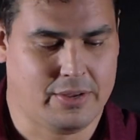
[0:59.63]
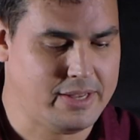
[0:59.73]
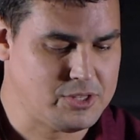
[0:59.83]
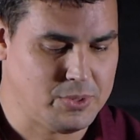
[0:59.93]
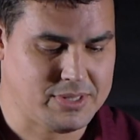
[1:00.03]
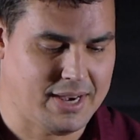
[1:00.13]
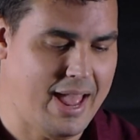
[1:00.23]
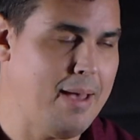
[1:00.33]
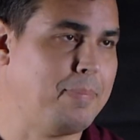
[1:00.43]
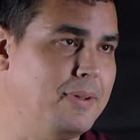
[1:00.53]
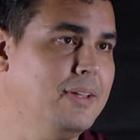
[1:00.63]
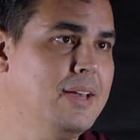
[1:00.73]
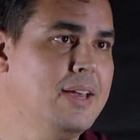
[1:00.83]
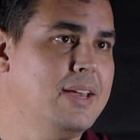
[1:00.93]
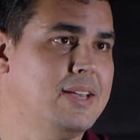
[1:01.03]
Okay, and so what's going to happen
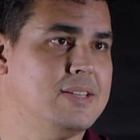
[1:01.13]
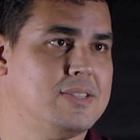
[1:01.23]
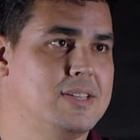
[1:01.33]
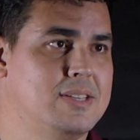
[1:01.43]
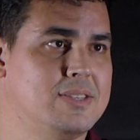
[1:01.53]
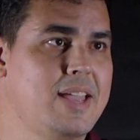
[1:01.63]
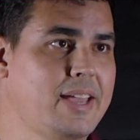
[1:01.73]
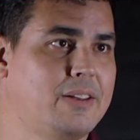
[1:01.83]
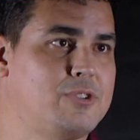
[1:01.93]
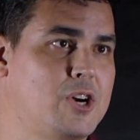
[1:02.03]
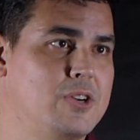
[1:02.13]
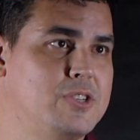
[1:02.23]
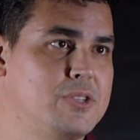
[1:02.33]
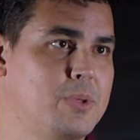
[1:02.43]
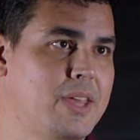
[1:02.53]
is these negative
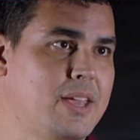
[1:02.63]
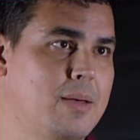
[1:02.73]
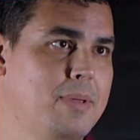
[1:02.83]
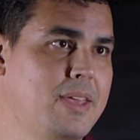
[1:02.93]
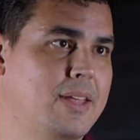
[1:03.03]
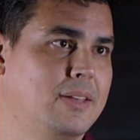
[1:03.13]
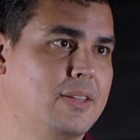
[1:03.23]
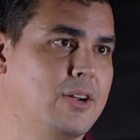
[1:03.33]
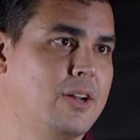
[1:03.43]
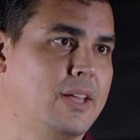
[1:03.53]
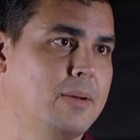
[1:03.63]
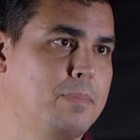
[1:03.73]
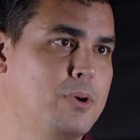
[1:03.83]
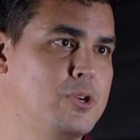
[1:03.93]
charges, when they come in, they're going to get